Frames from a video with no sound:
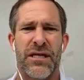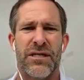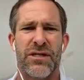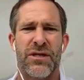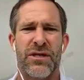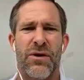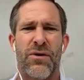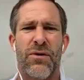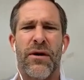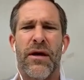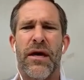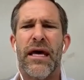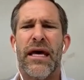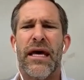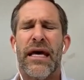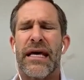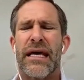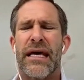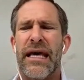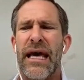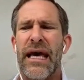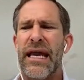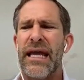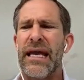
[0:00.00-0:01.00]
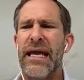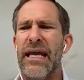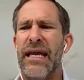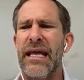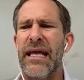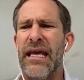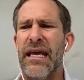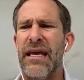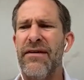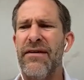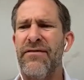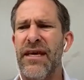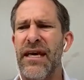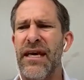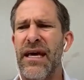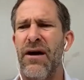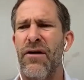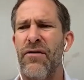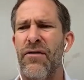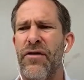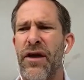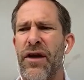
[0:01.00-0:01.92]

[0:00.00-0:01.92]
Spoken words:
So getting an EV out